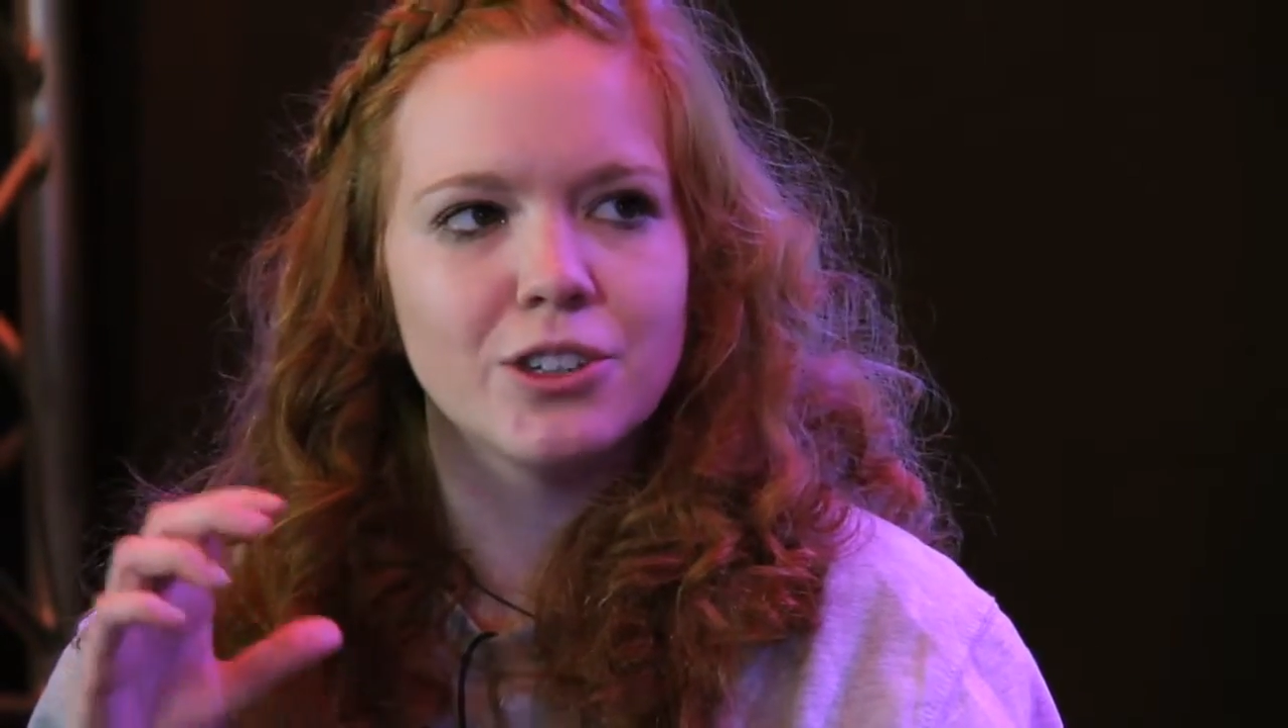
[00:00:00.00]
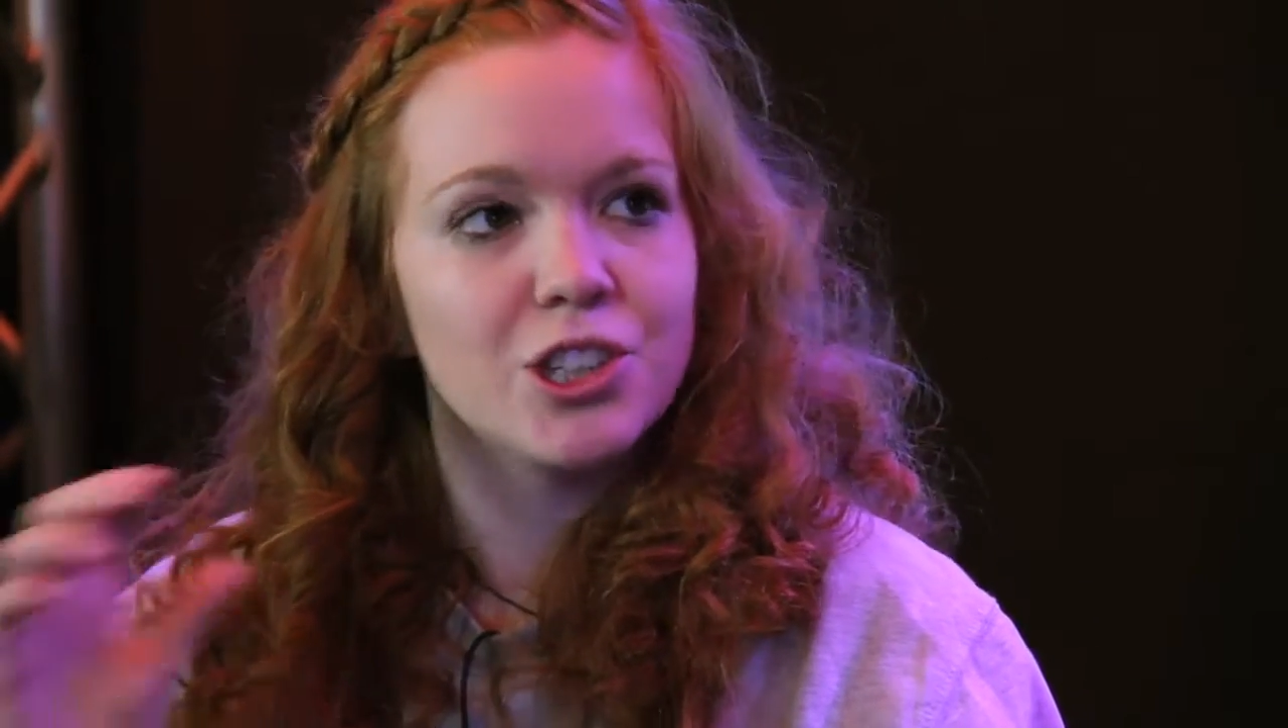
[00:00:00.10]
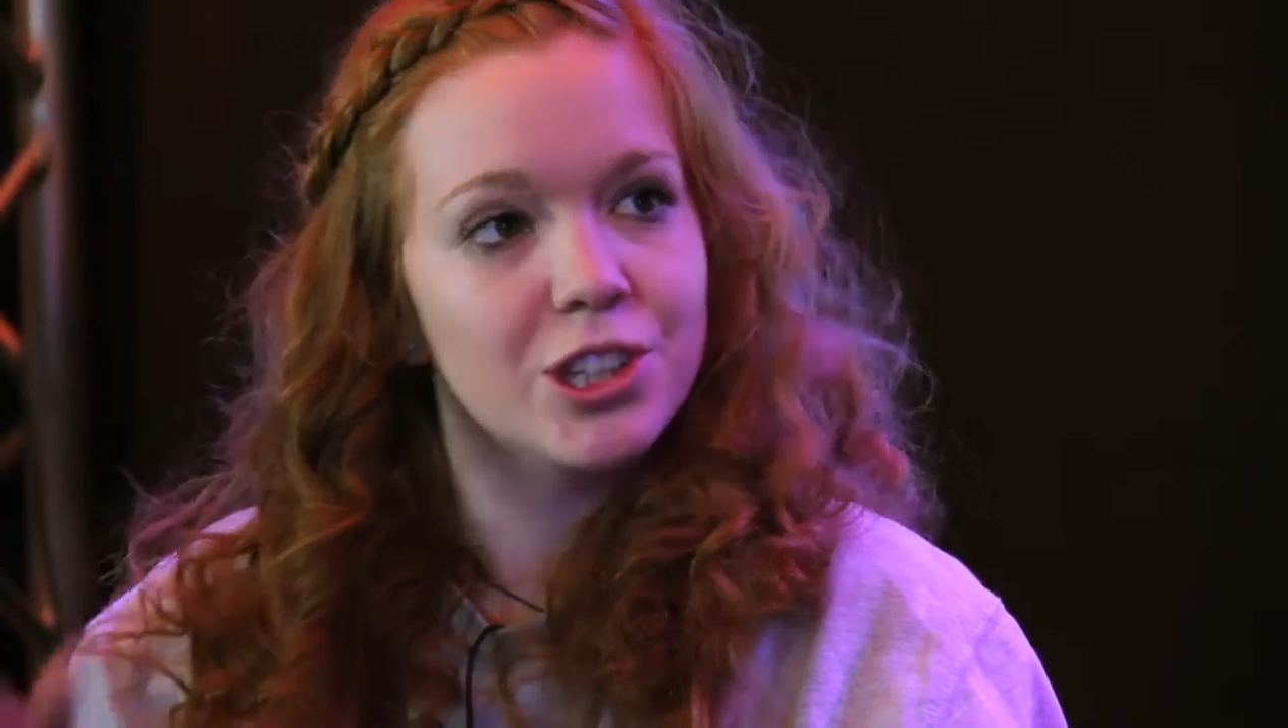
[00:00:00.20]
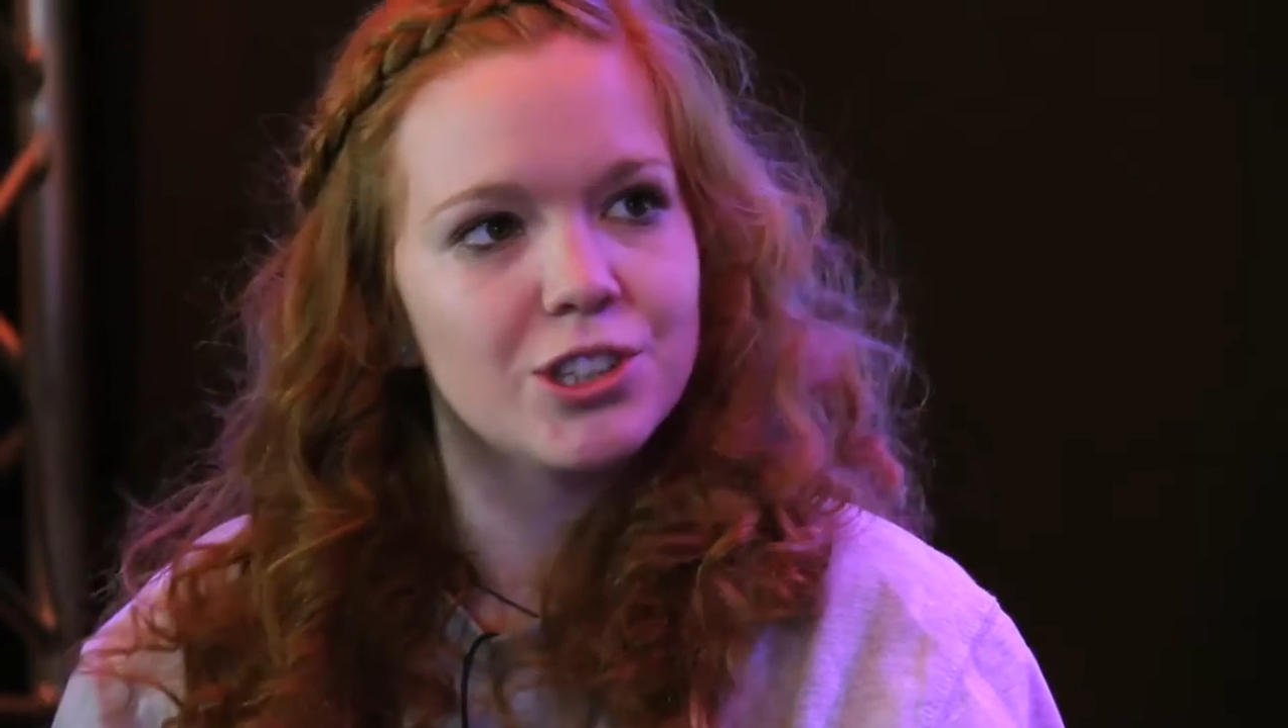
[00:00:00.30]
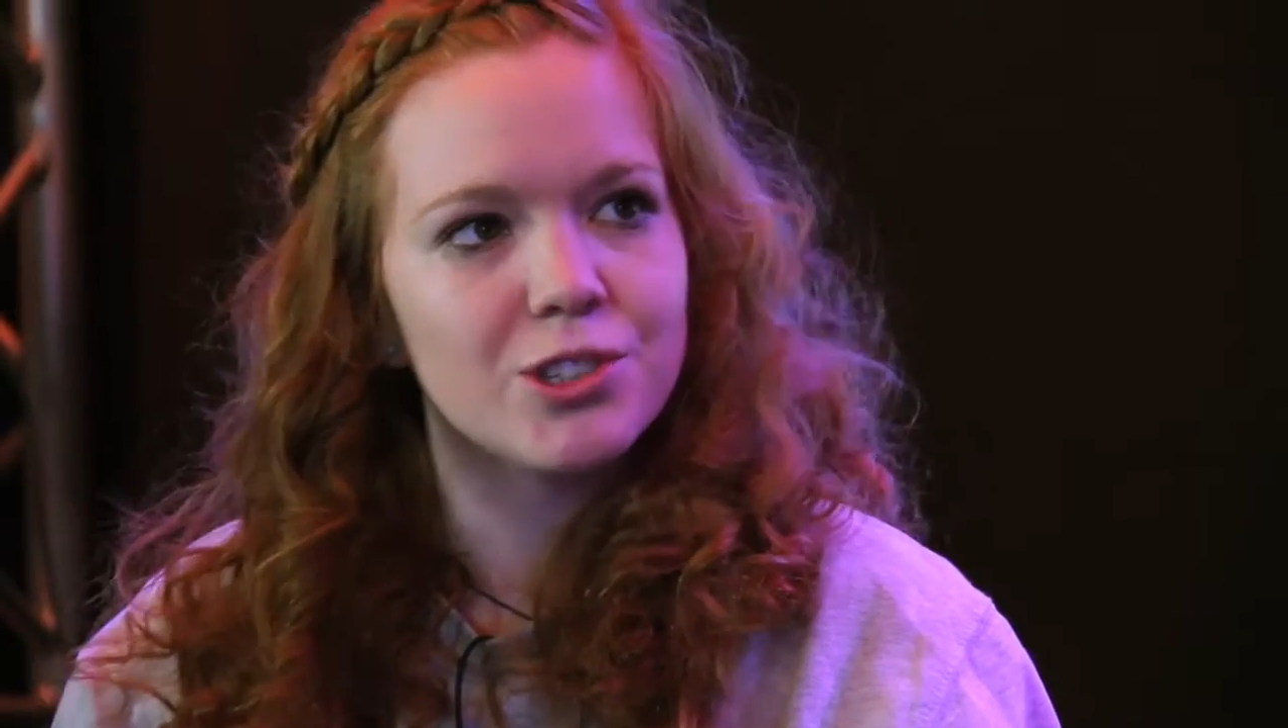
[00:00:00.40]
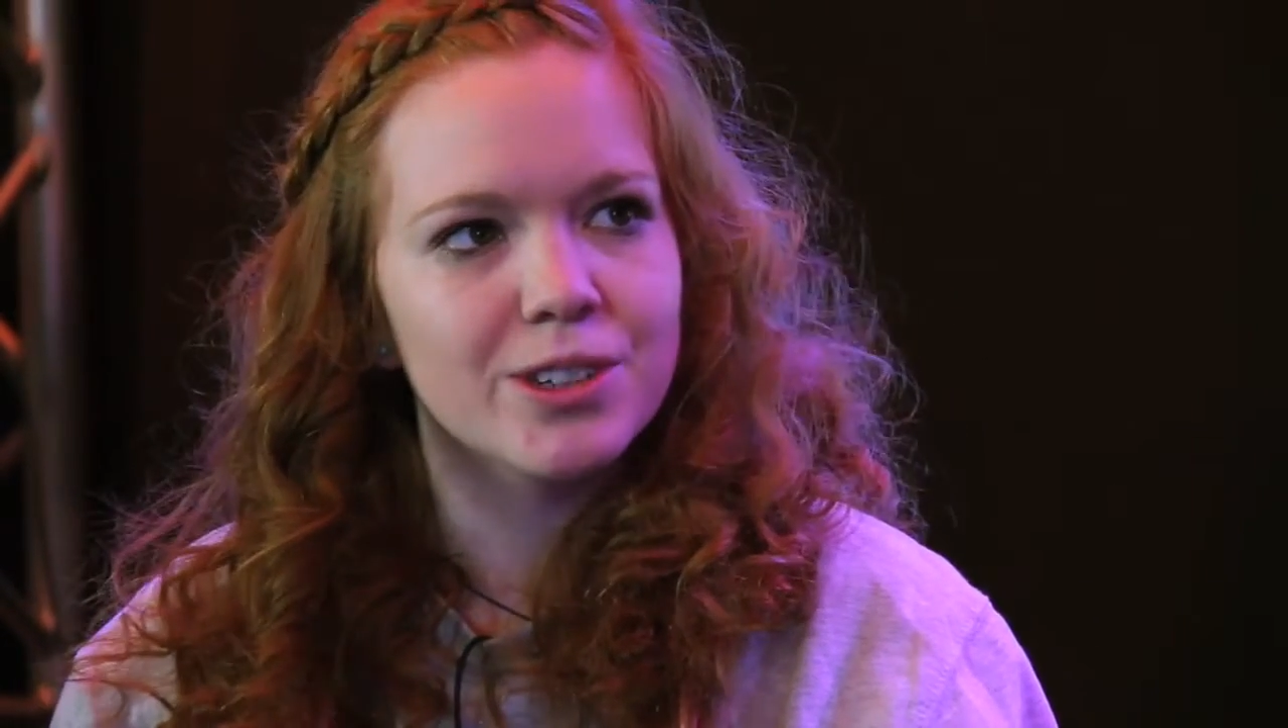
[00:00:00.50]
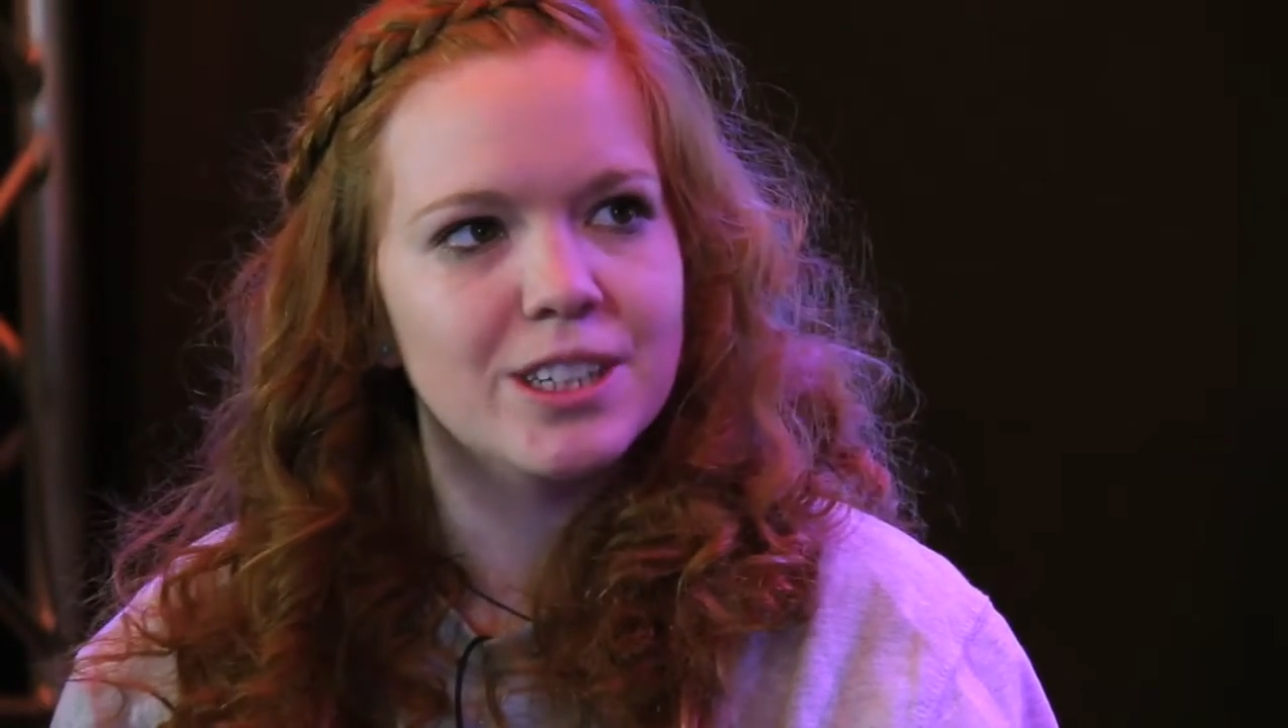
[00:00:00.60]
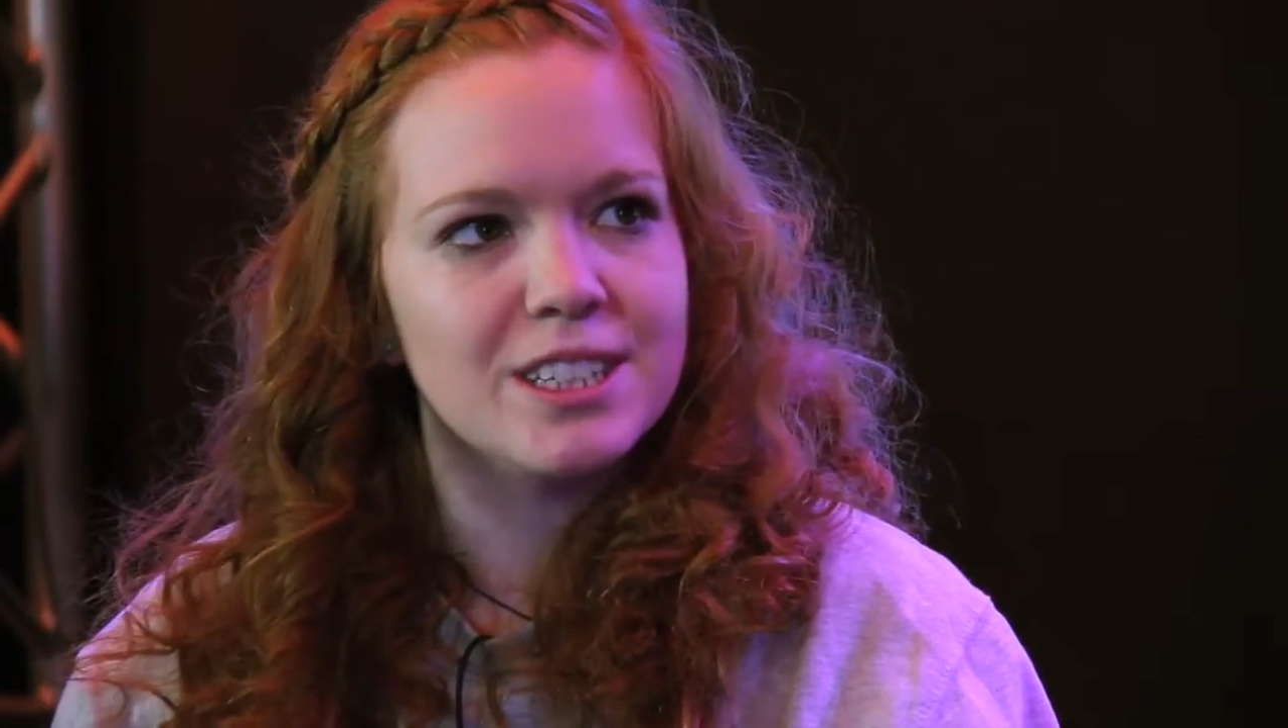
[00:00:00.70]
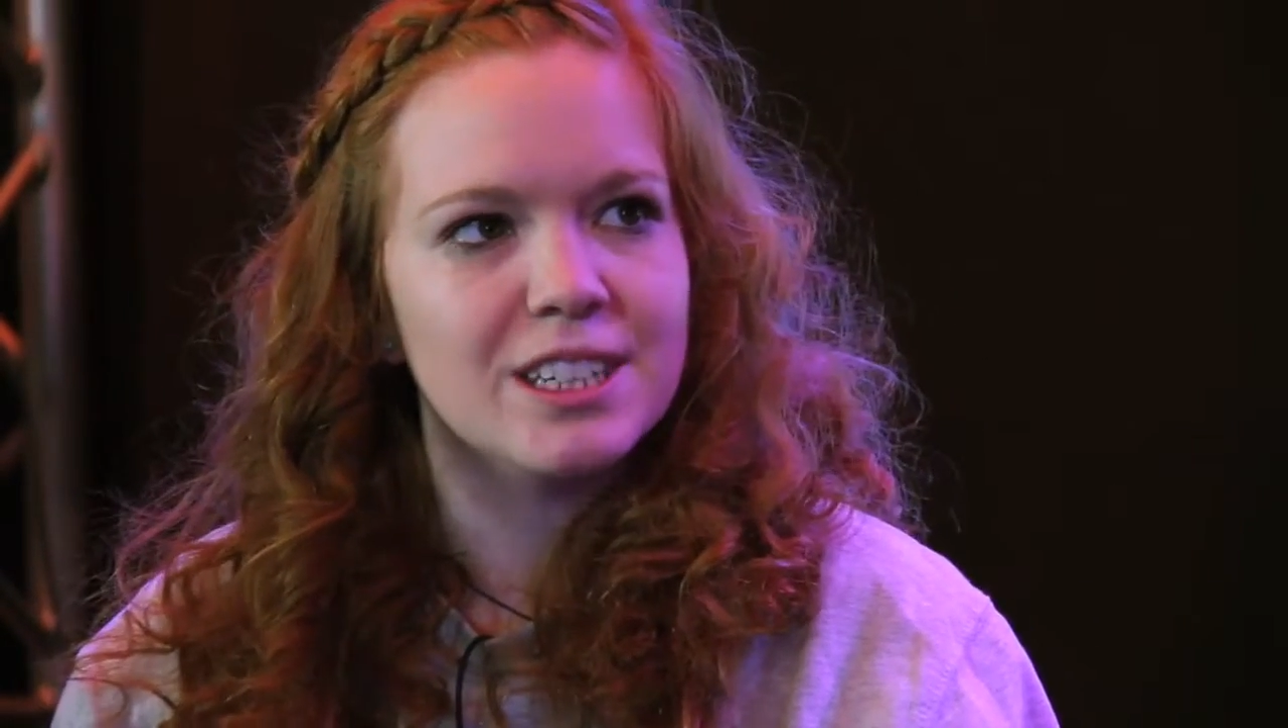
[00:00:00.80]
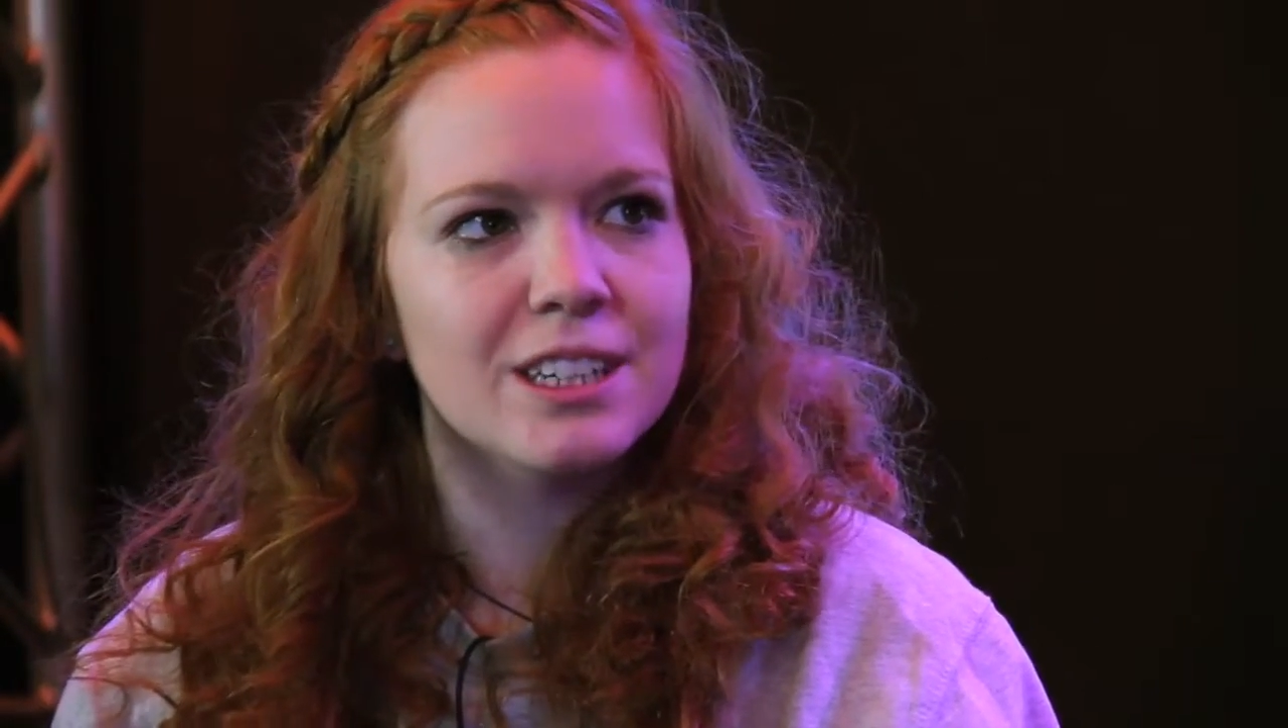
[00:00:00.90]
a church
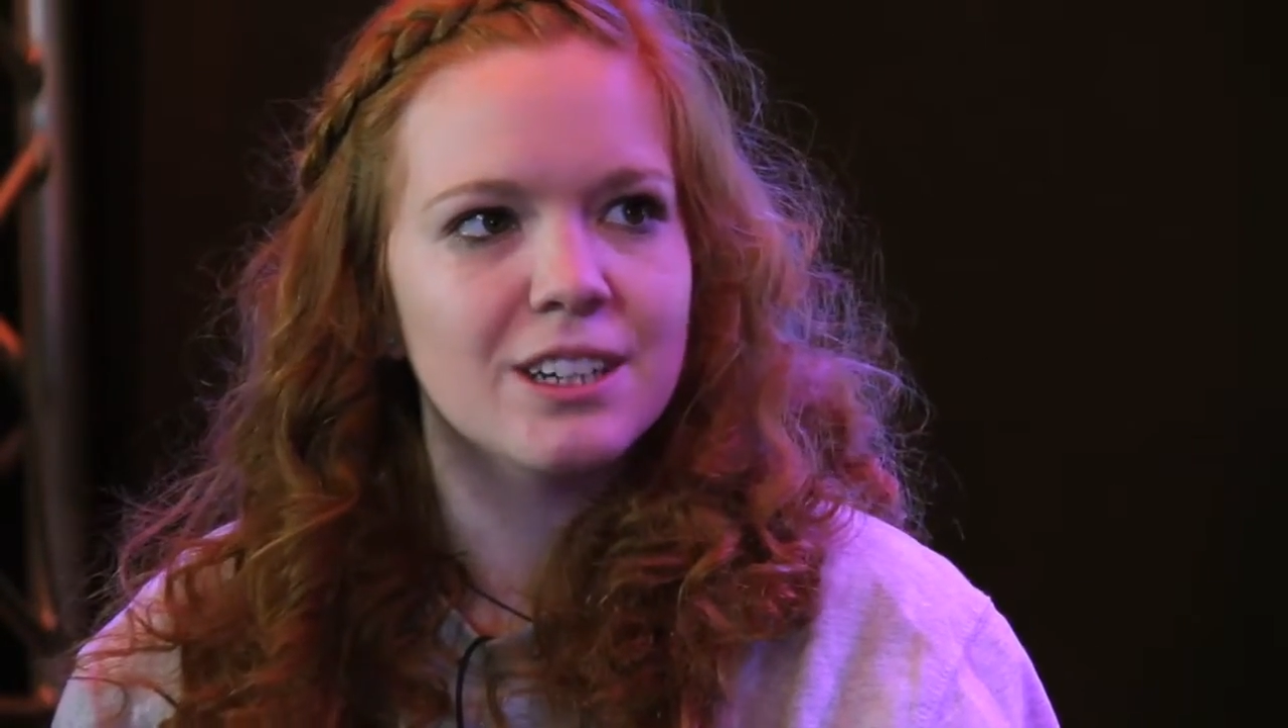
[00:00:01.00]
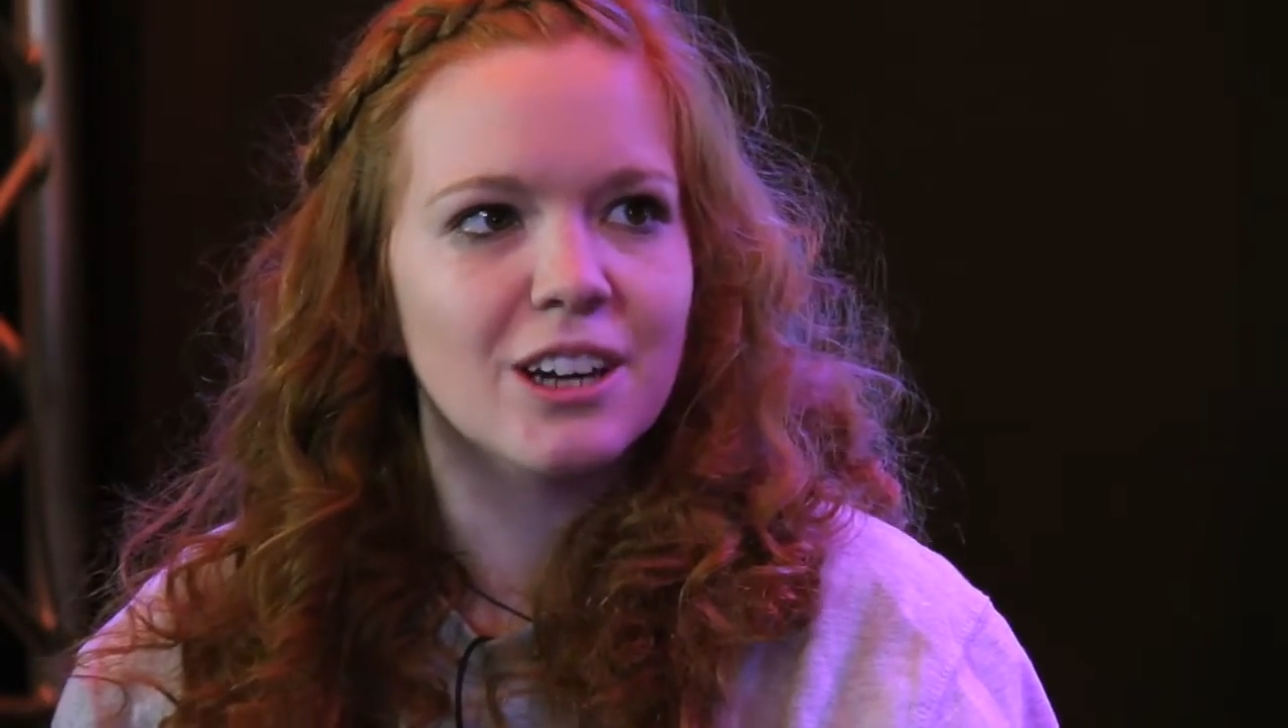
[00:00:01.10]
already,